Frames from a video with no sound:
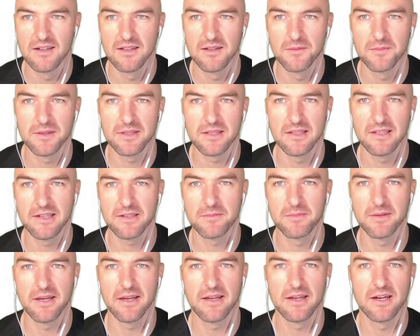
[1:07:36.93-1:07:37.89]
But let
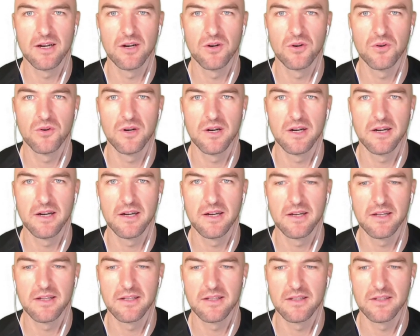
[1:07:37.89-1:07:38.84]
me go
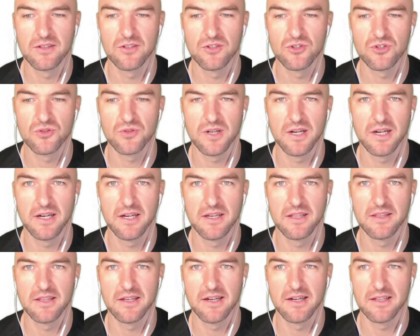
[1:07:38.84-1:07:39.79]
and try
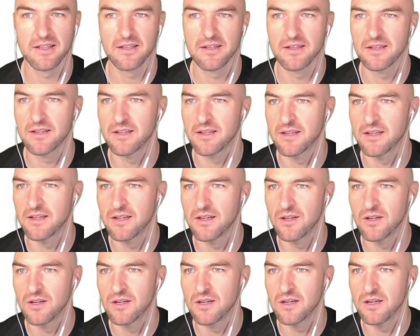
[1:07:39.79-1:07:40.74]
that
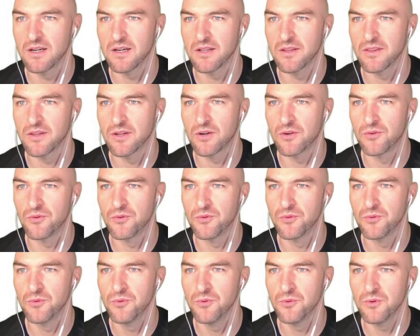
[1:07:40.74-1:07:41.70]
on the
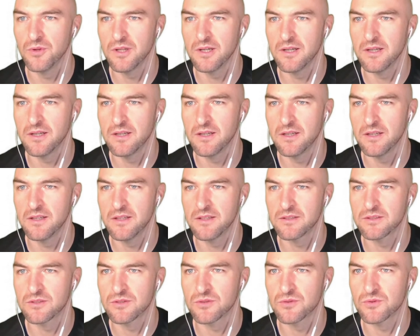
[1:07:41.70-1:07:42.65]

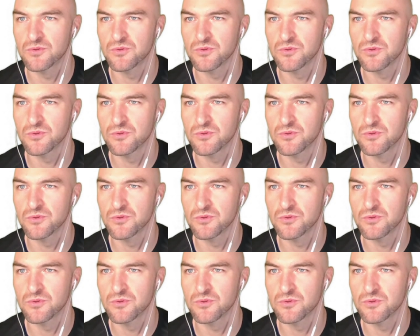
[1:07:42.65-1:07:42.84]
rulers.